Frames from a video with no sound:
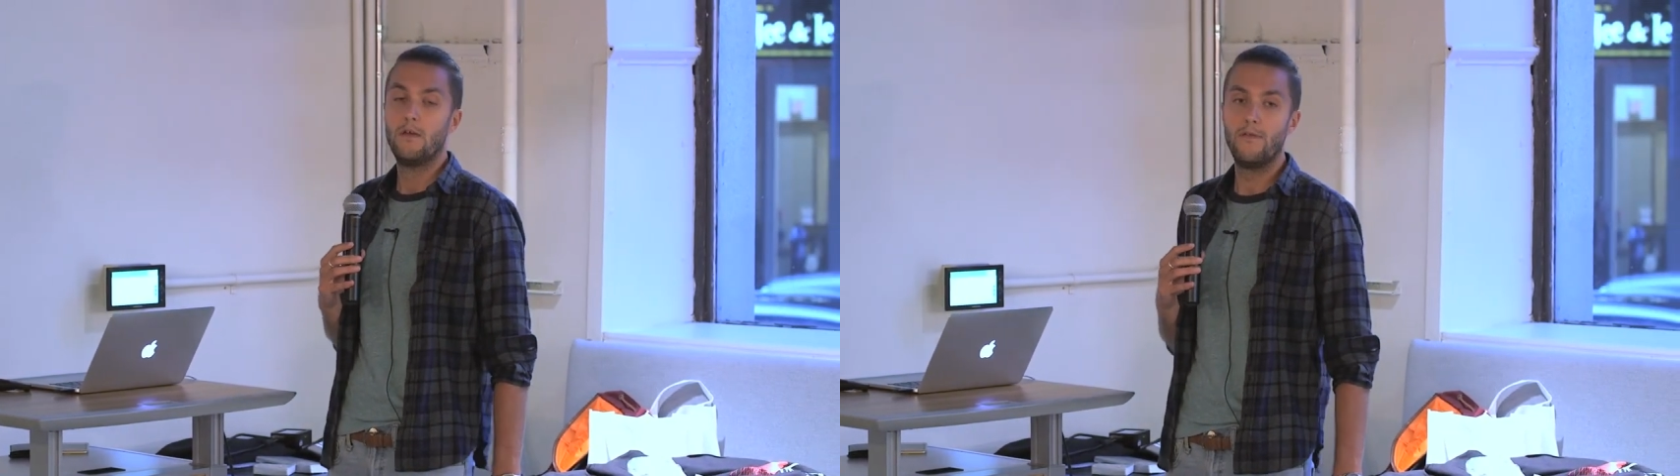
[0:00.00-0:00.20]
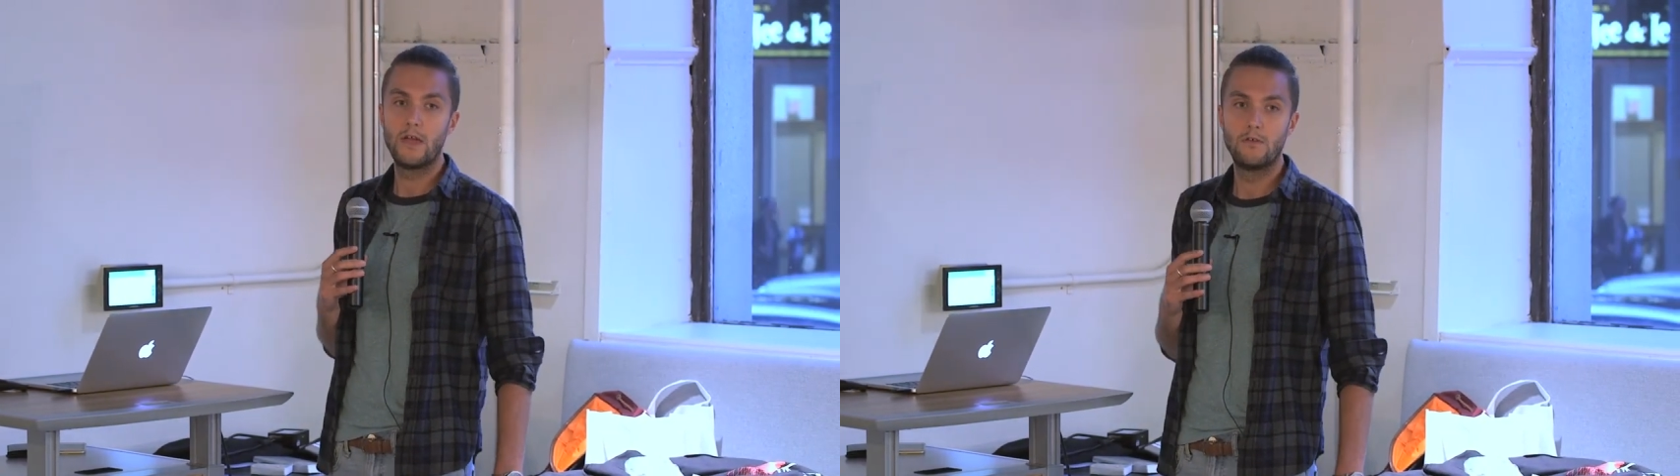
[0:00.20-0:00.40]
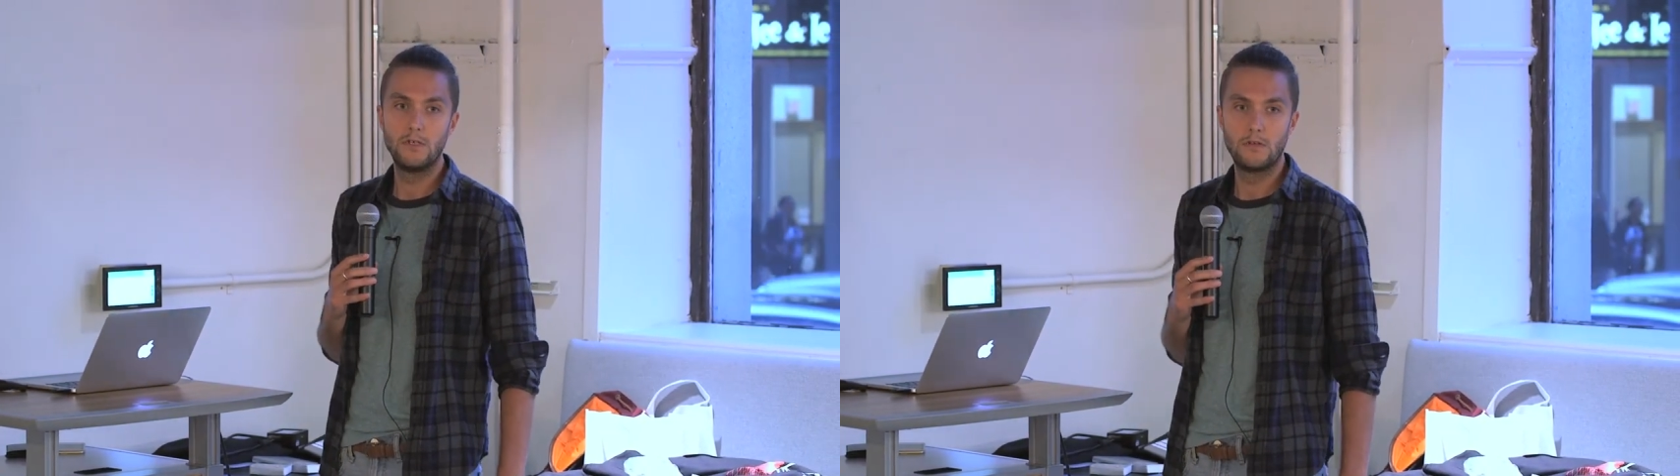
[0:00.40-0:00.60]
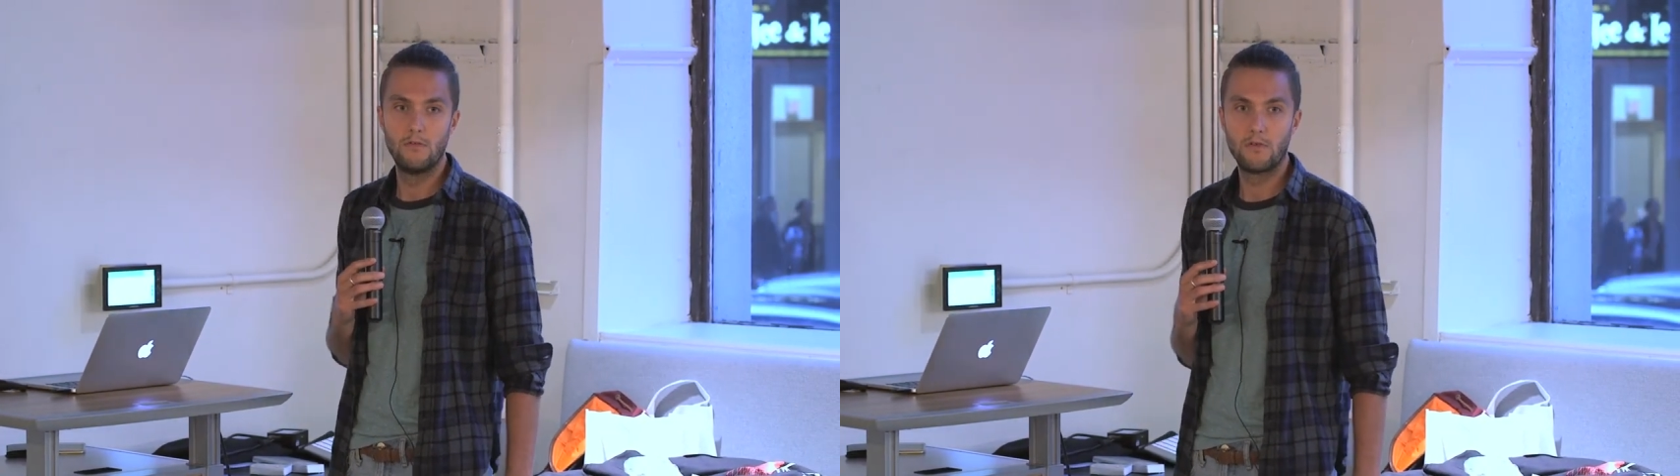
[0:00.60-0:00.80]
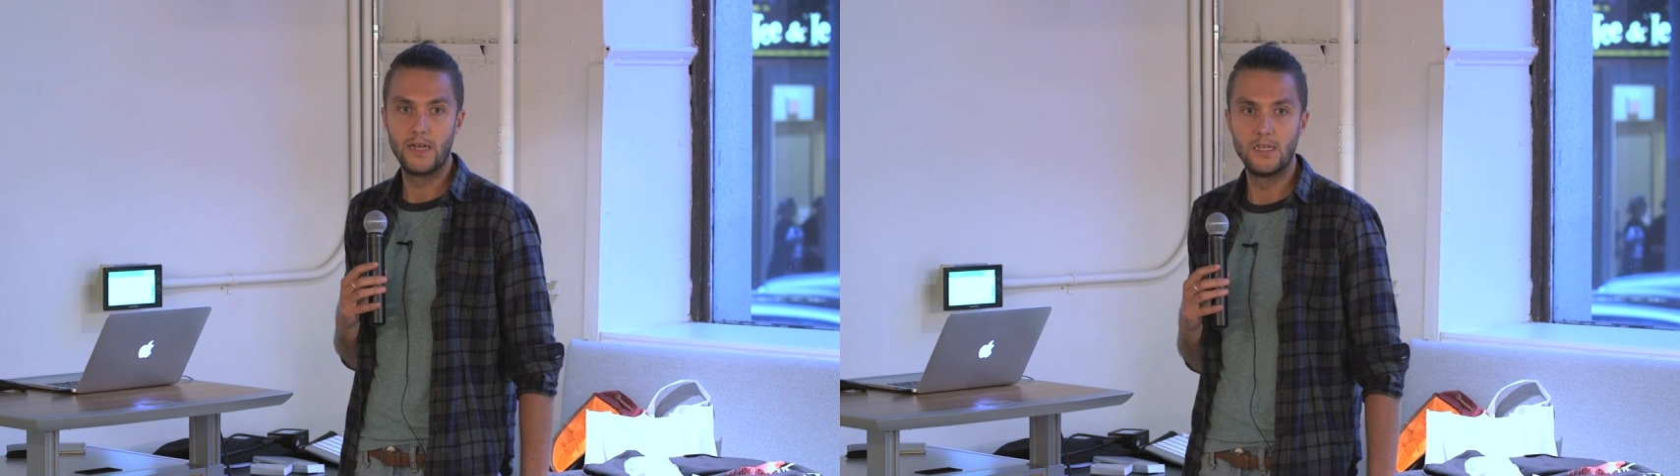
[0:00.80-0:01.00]
We are going to
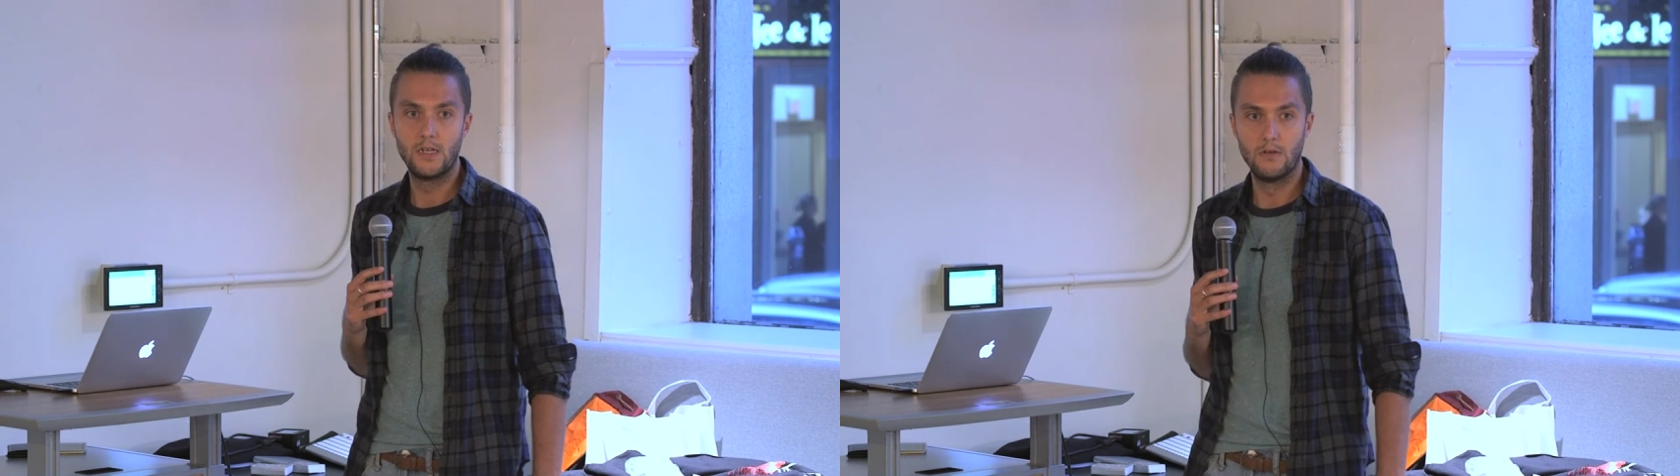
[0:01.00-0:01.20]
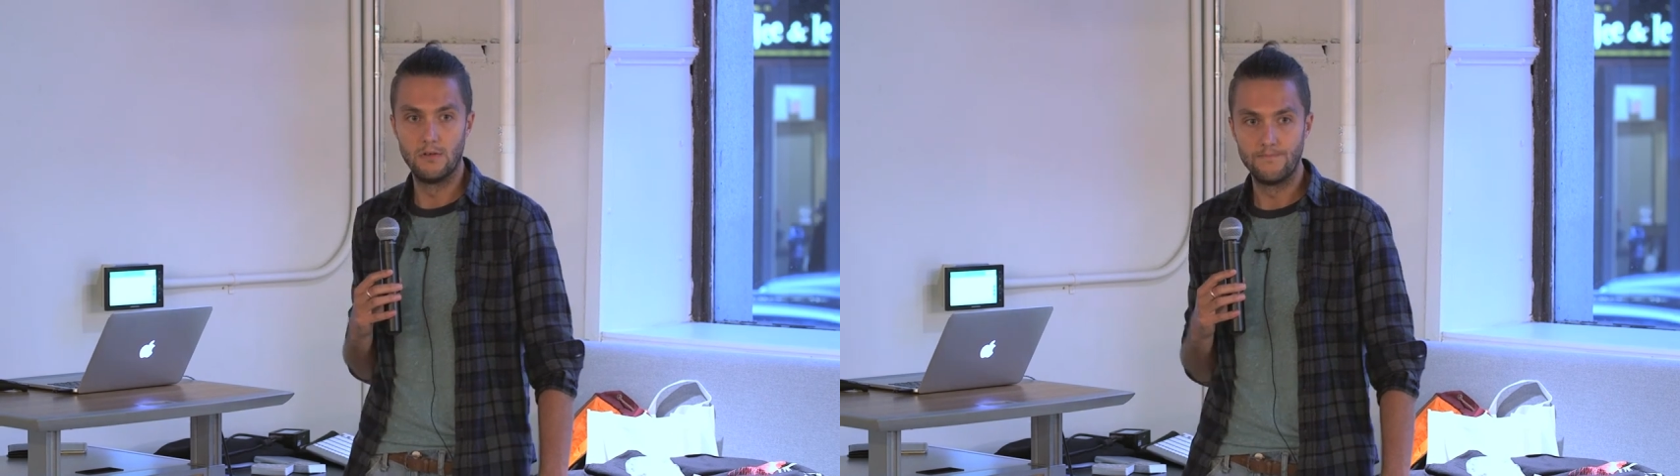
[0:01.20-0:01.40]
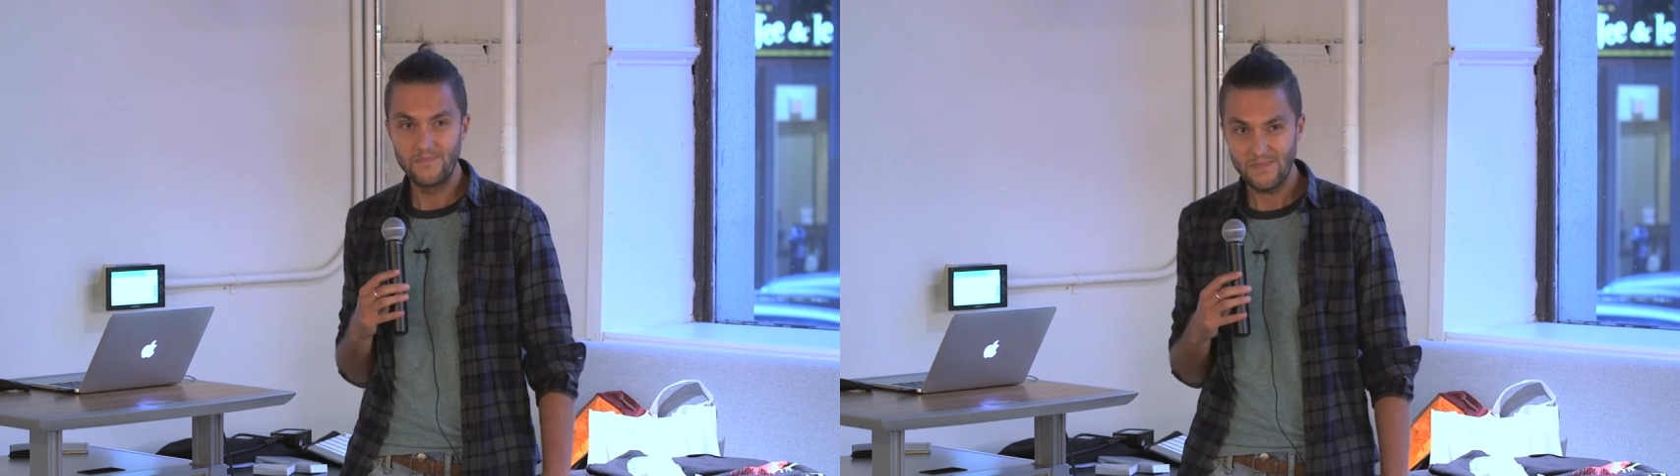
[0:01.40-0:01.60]
look into